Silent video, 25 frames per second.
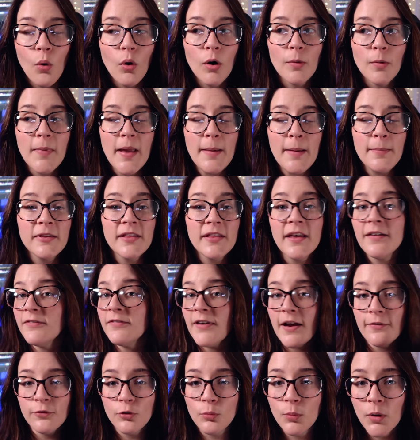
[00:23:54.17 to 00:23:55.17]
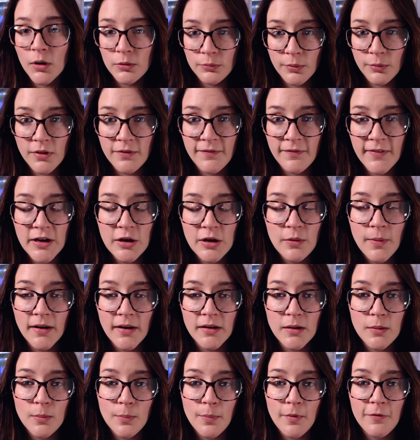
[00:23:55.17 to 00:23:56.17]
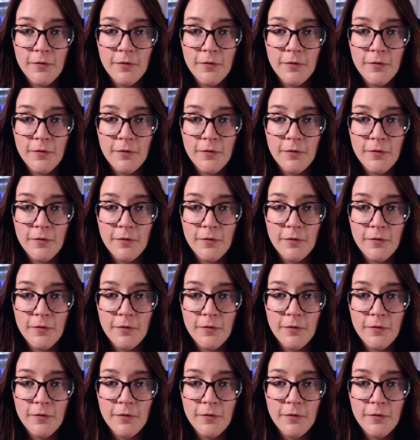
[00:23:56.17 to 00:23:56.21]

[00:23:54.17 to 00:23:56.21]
or maybe they've never worked with a video editor